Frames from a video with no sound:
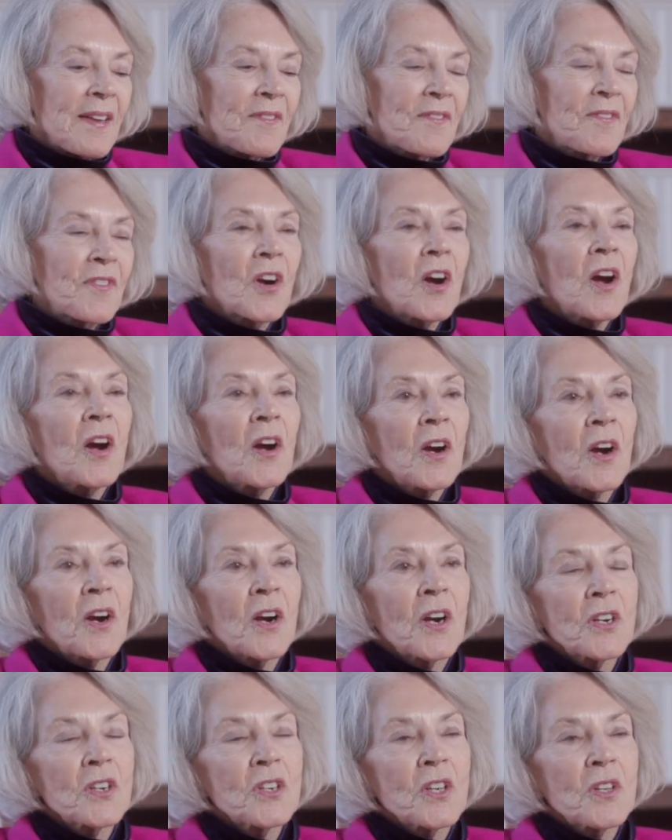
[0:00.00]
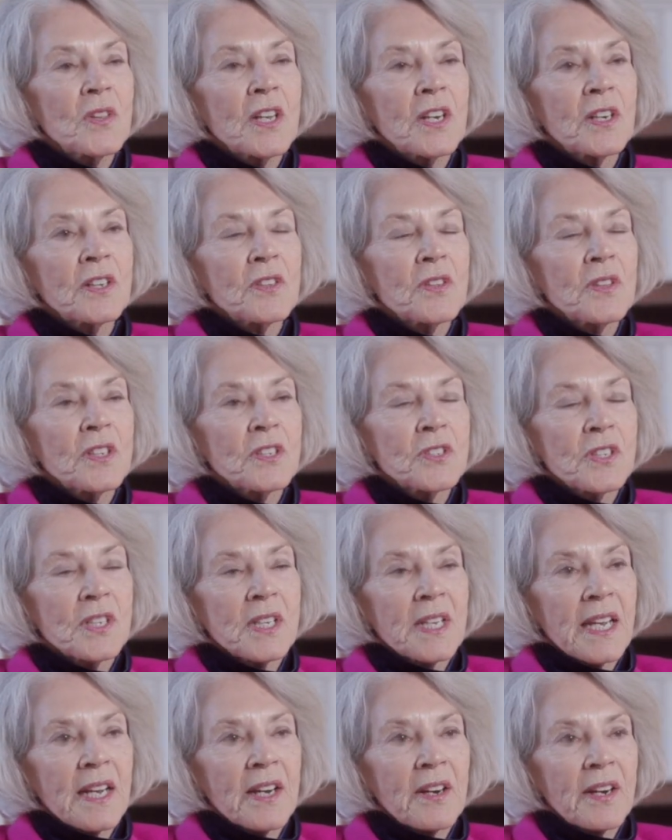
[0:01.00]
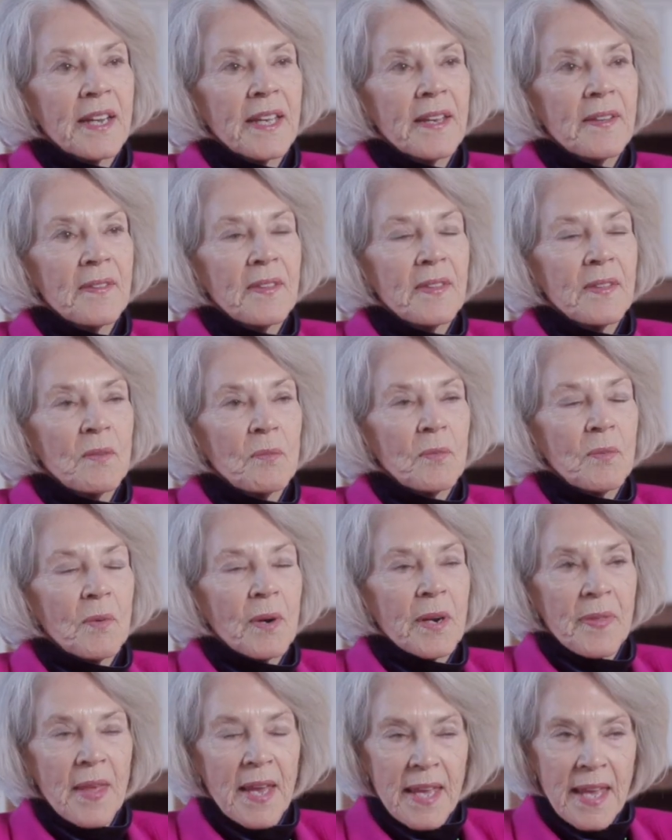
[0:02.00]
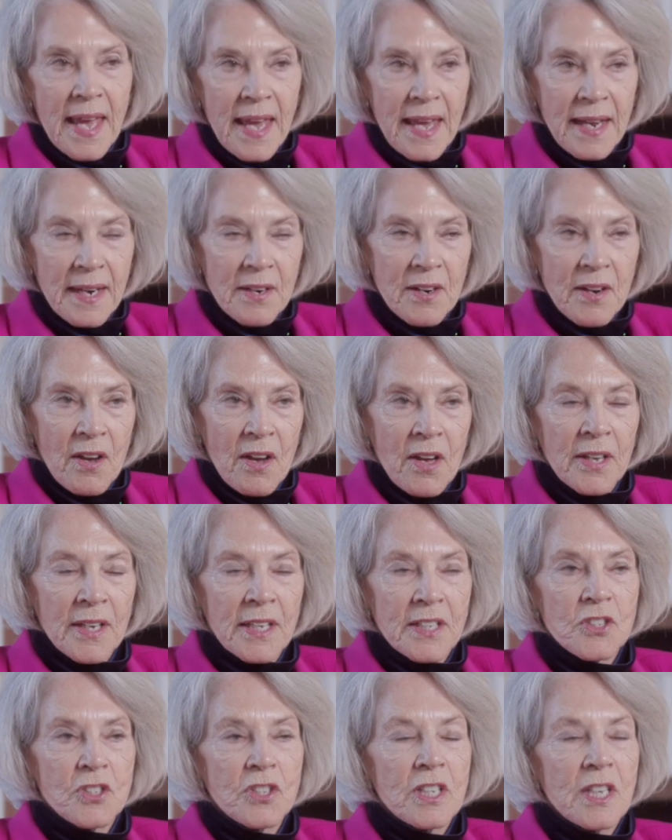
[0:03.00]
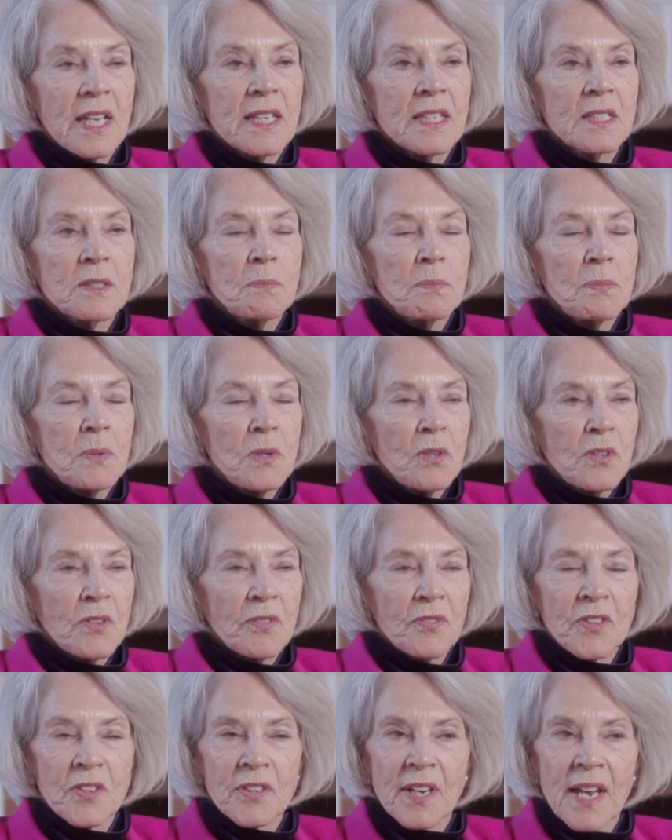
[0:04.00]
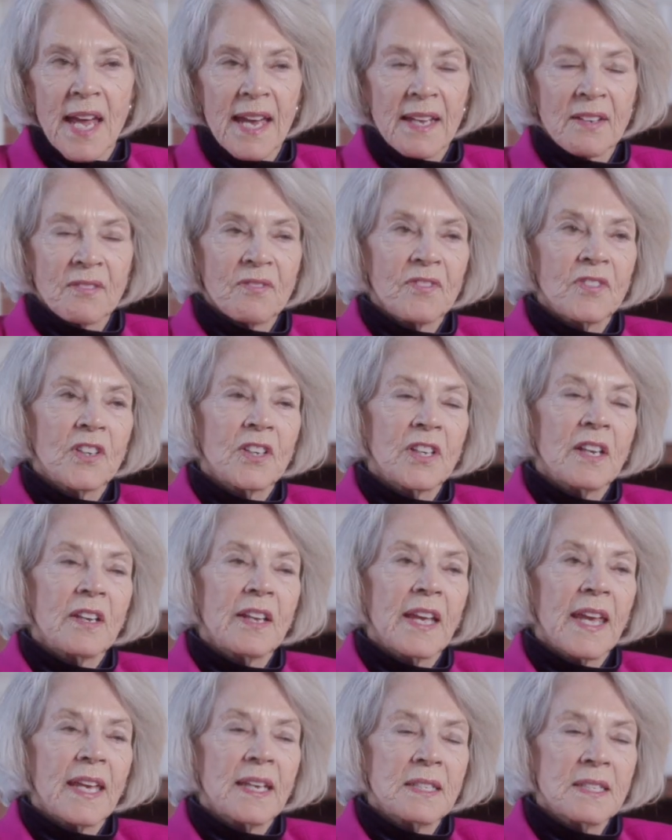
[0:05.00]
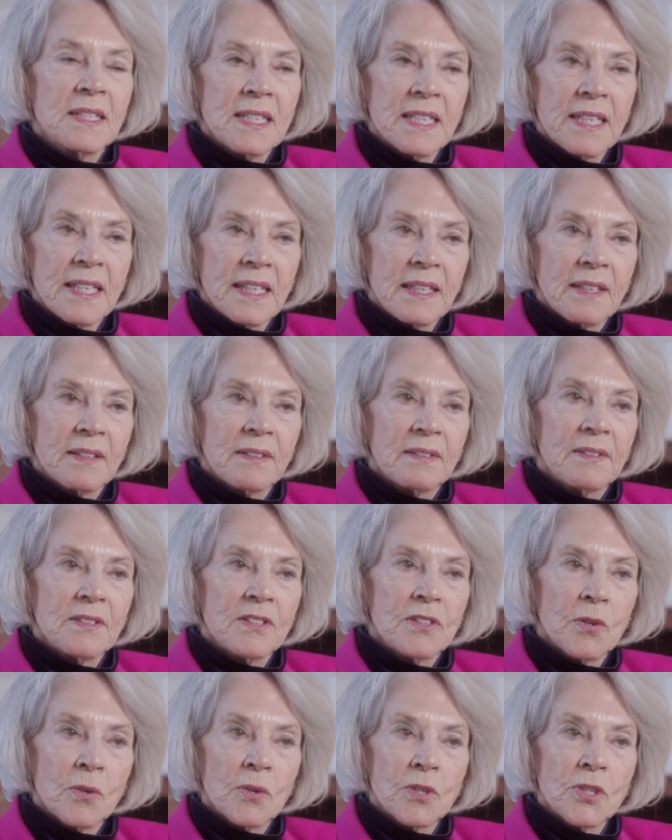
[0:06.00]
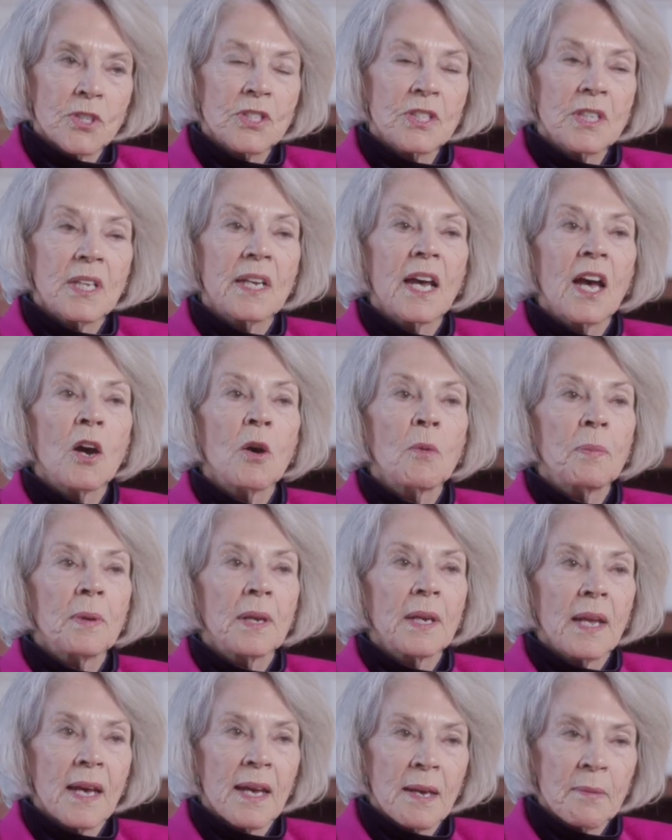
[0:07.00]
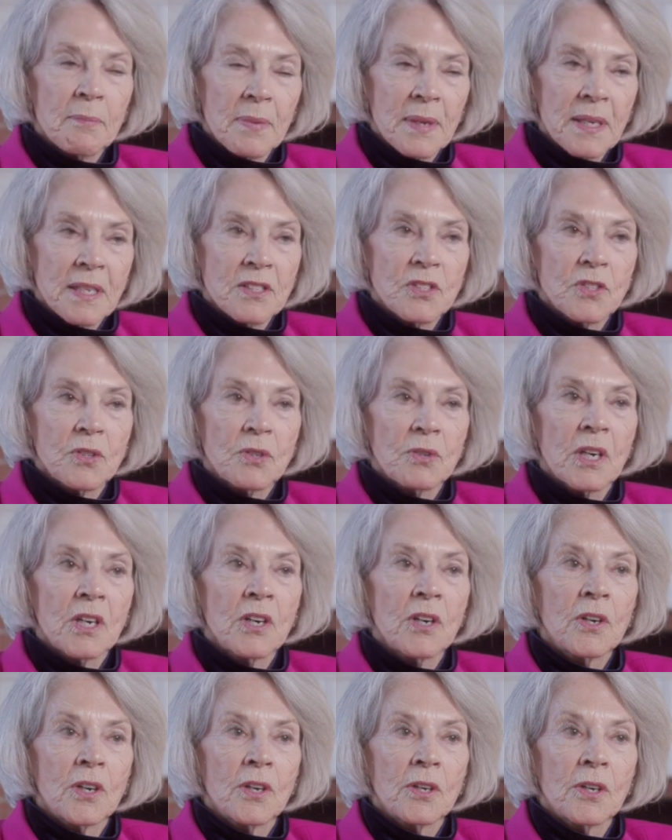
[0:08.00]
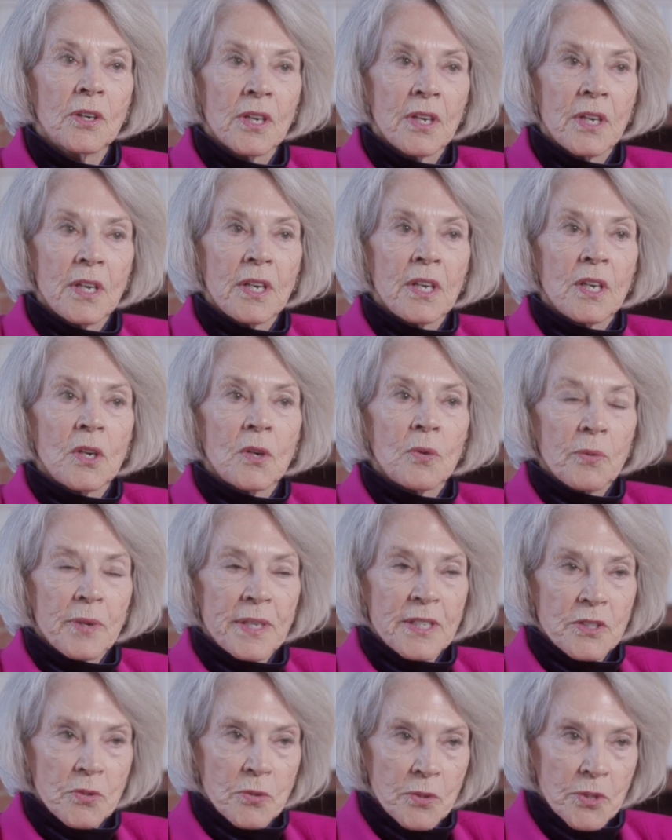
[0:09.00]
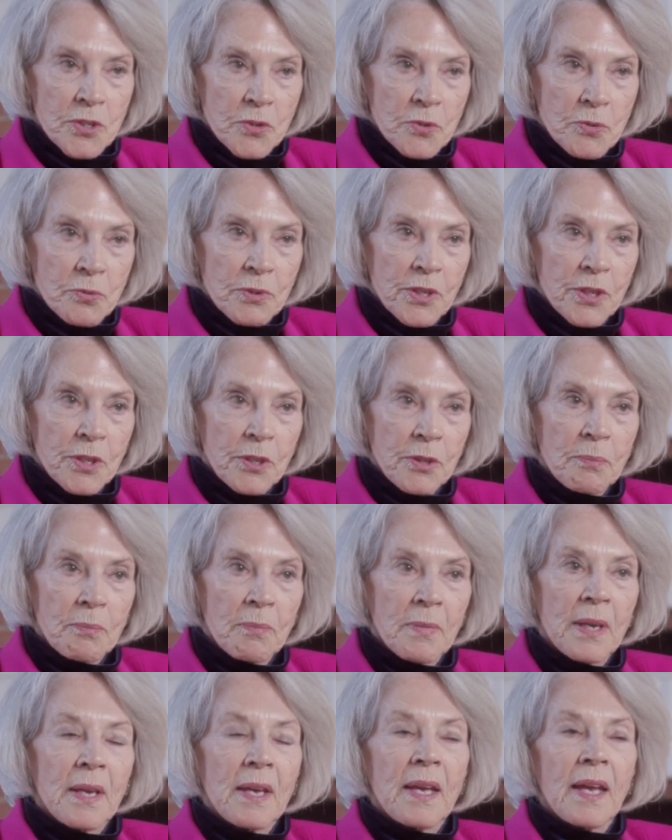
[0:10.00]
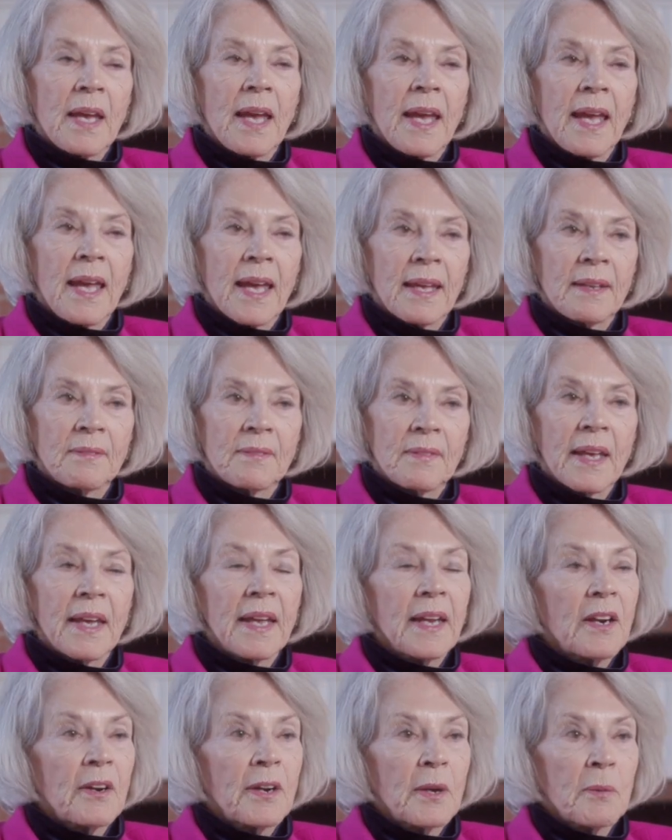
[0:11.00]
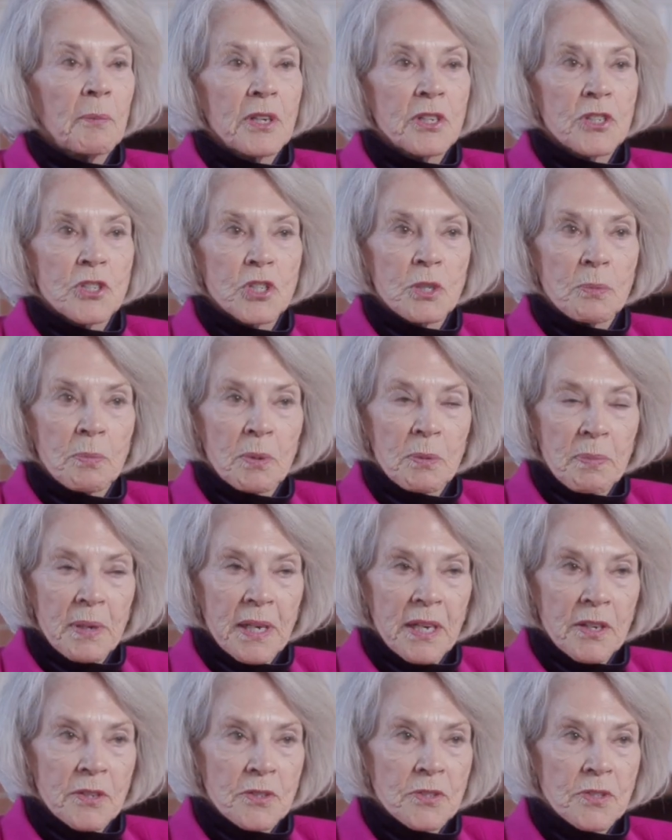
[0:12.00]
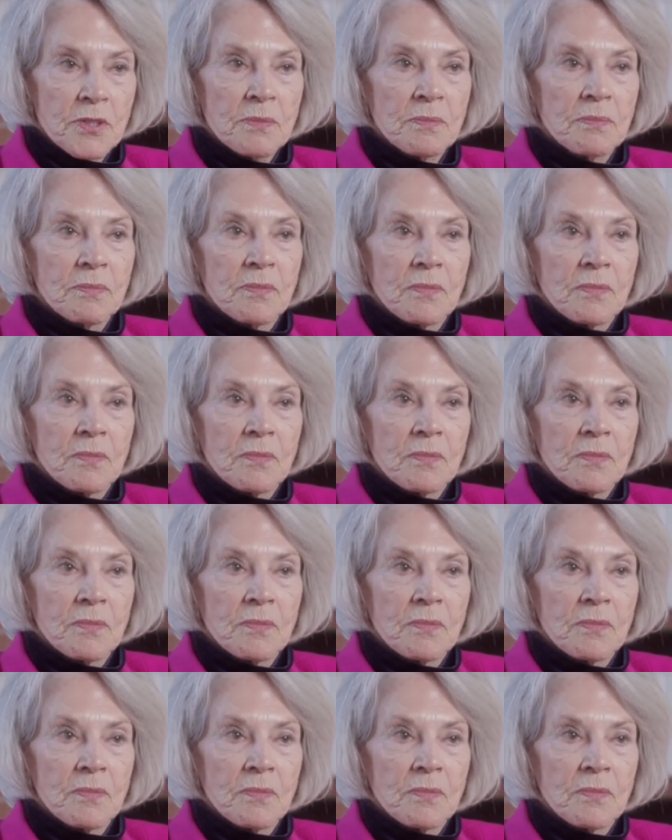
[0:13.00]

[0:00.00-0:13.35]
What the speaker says: For her, there's an area where they added on, and she has beautiful 9-foot antique doors that open up into her resource room and the area where she prepares